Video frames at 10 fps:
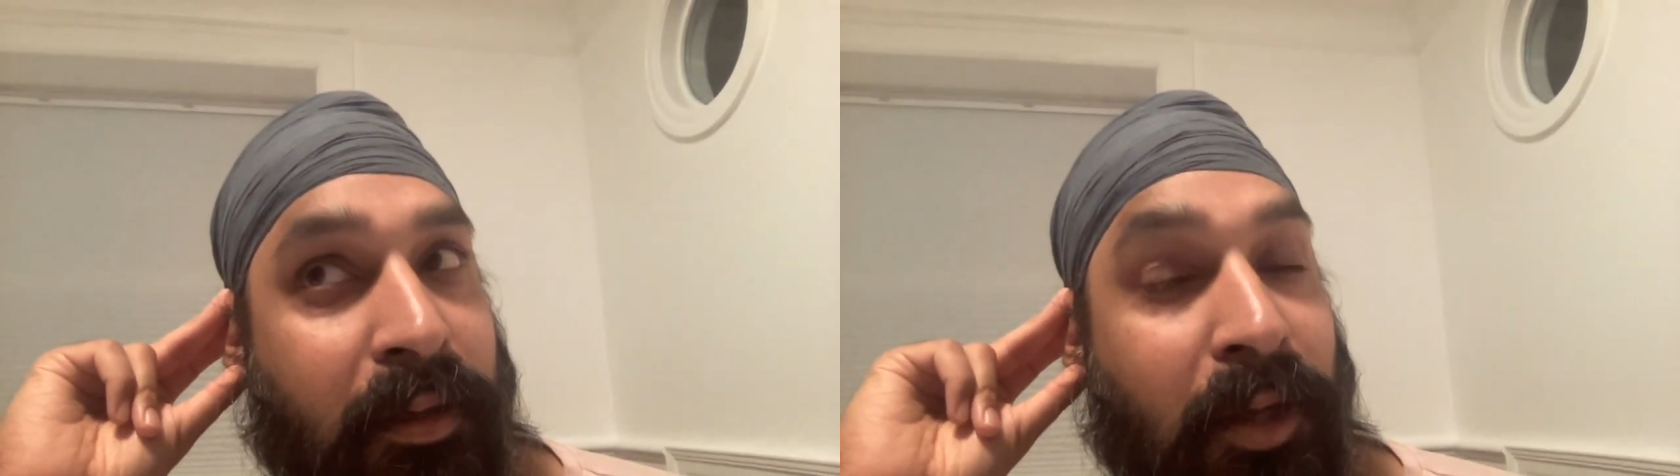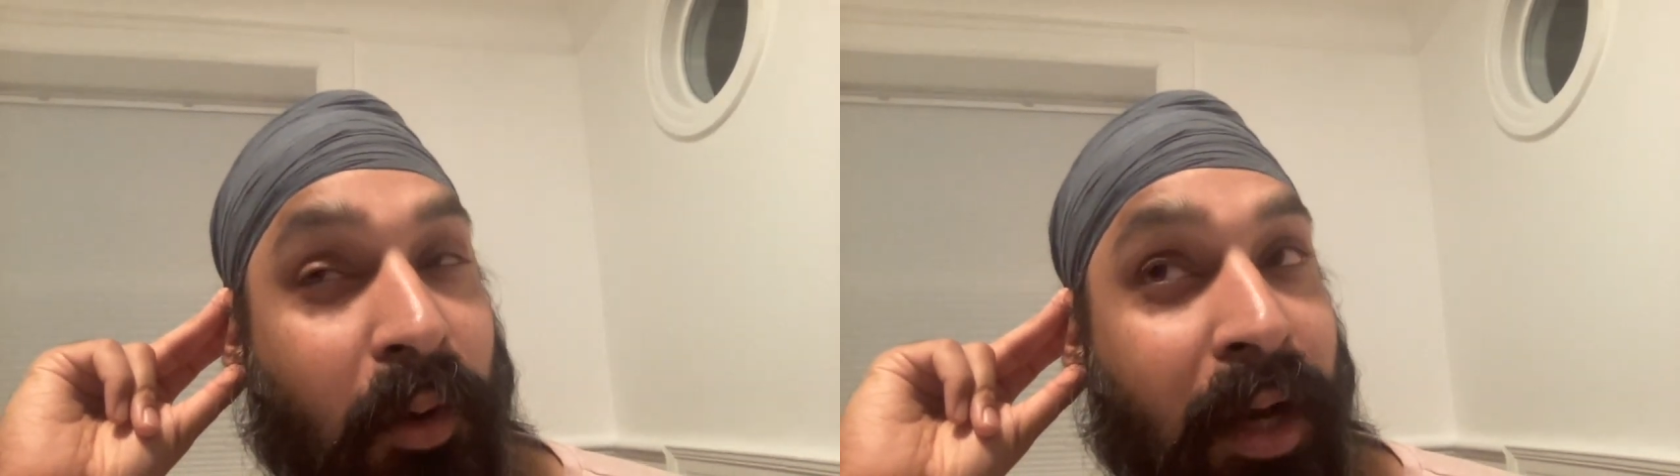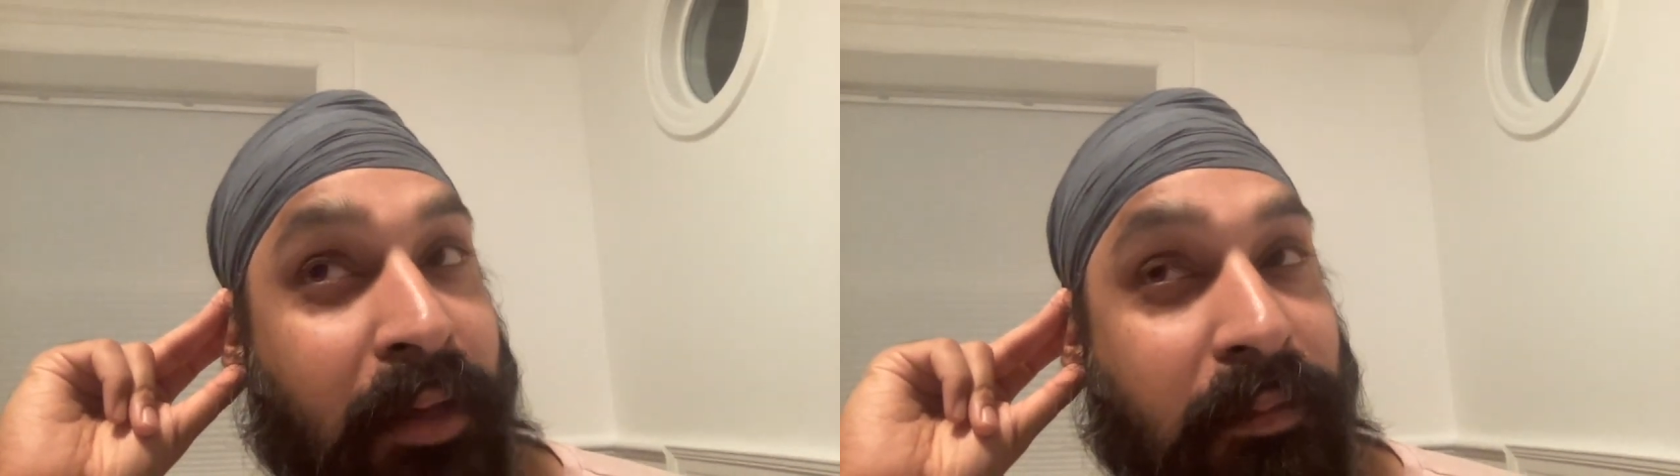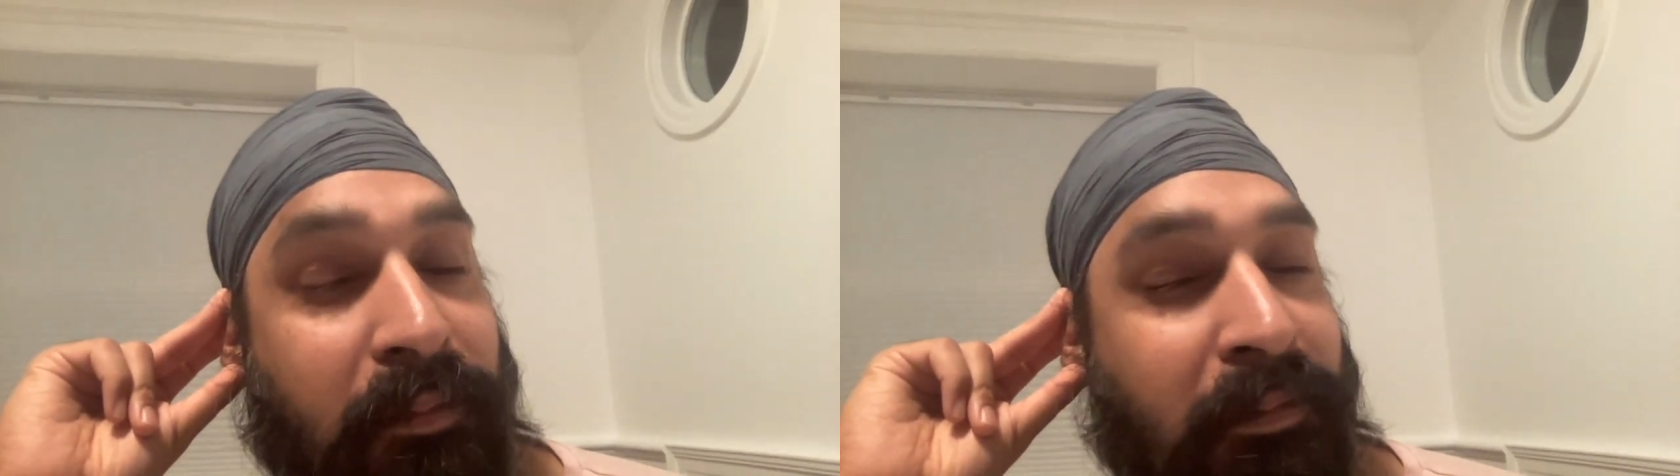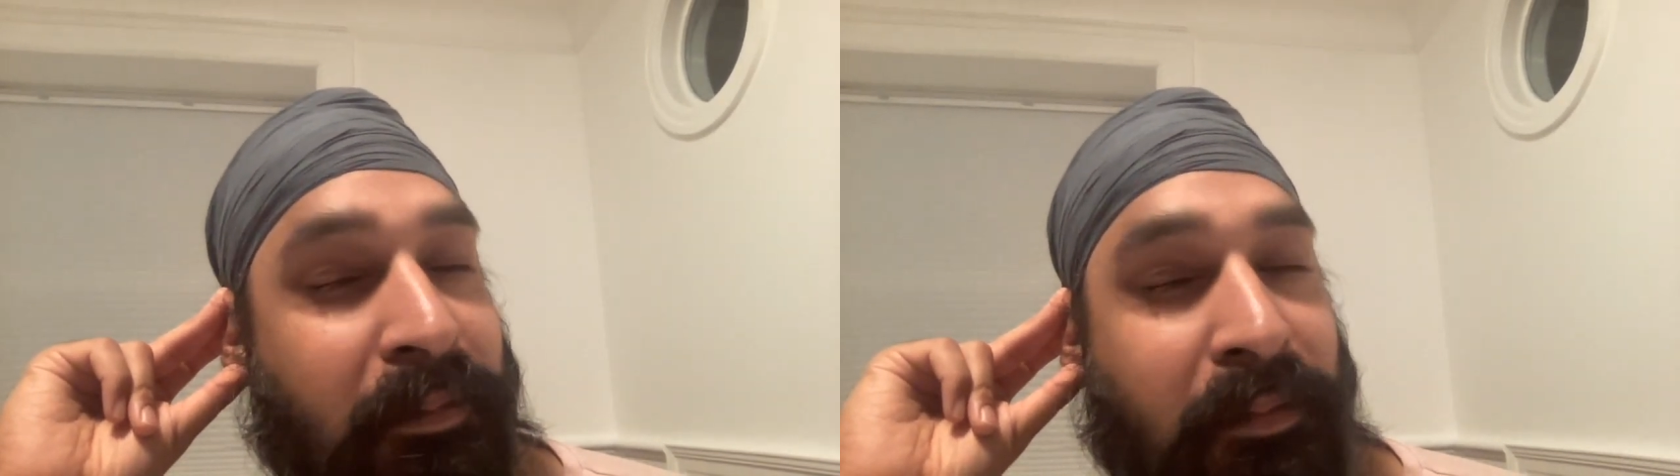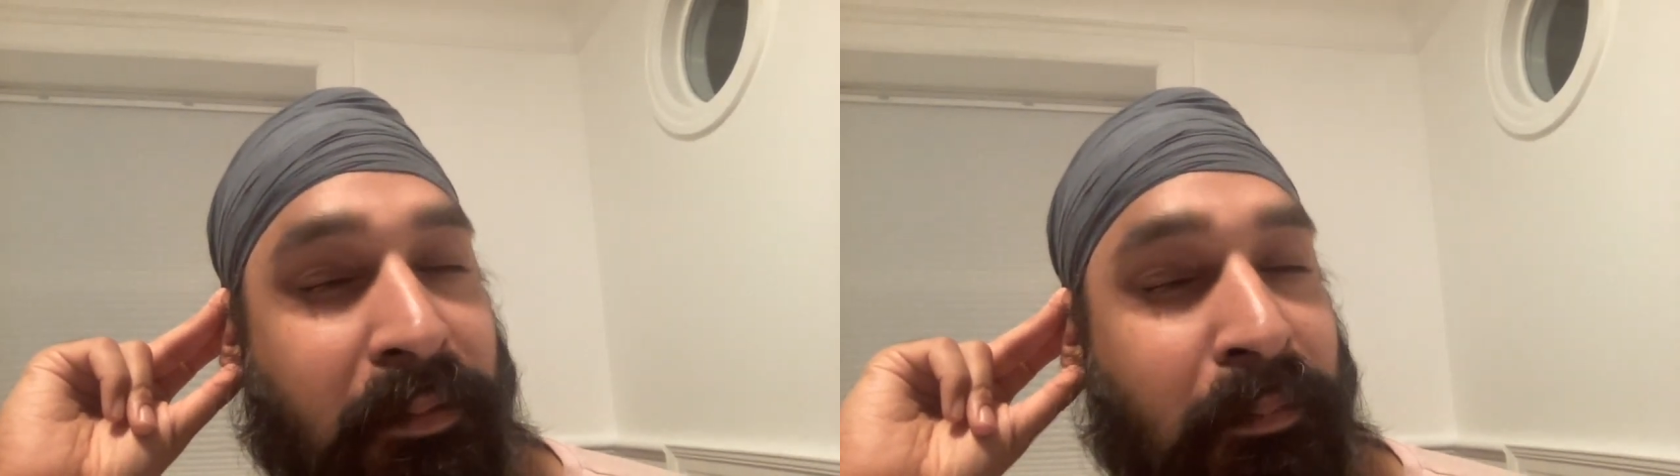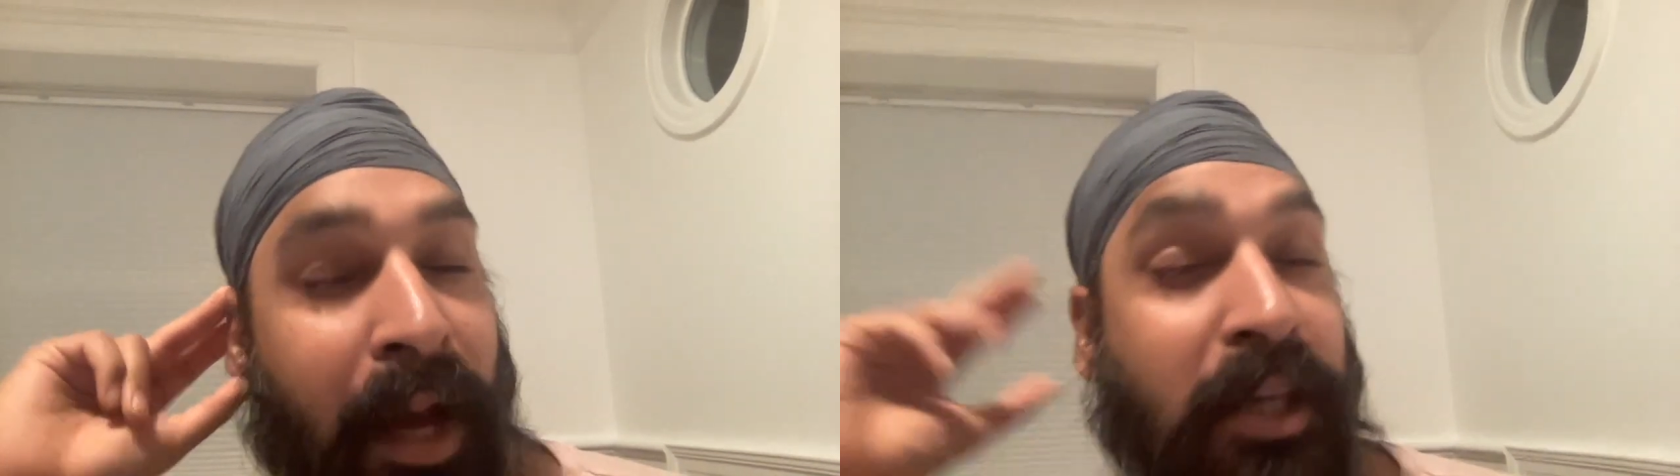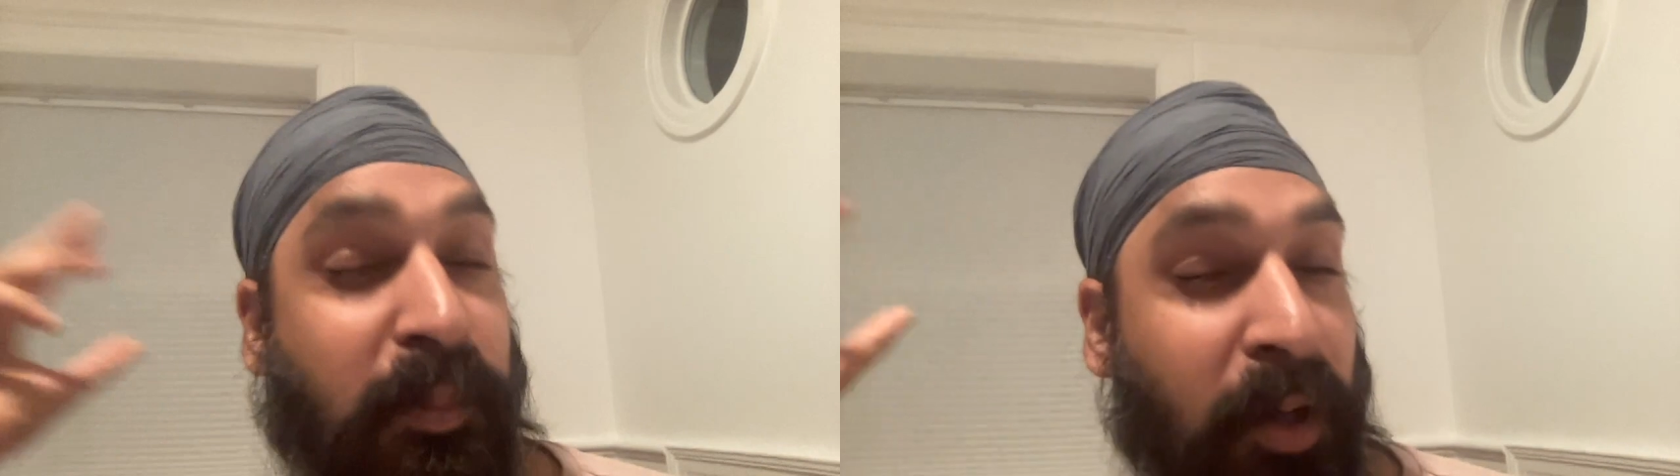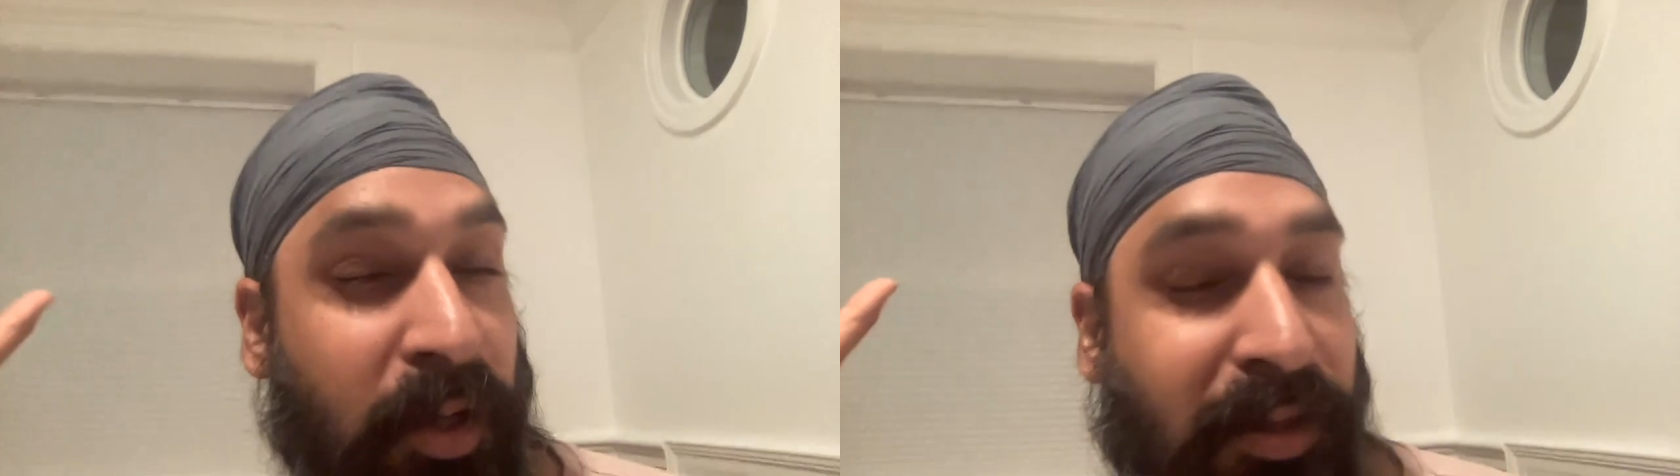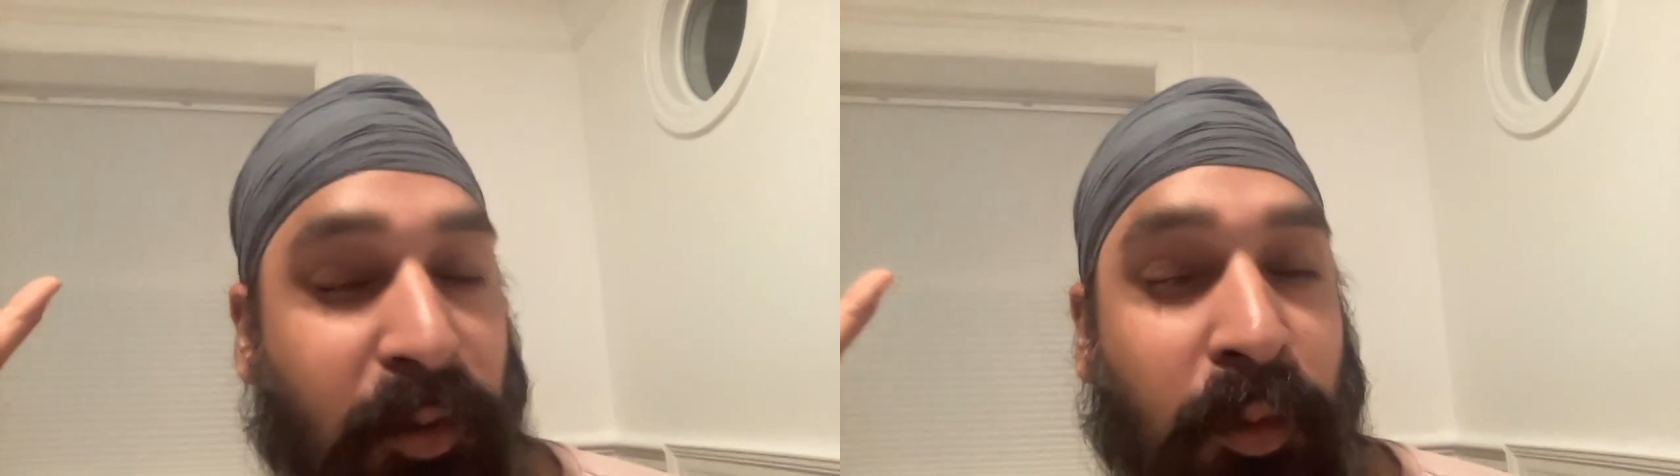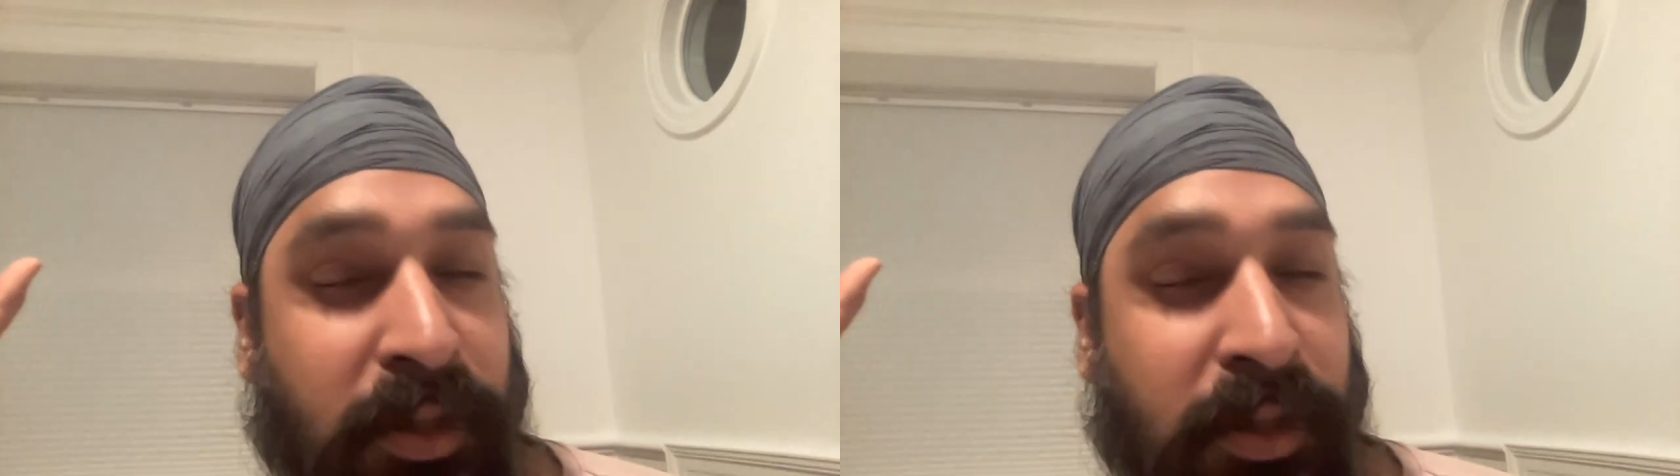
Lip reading: I my experience of it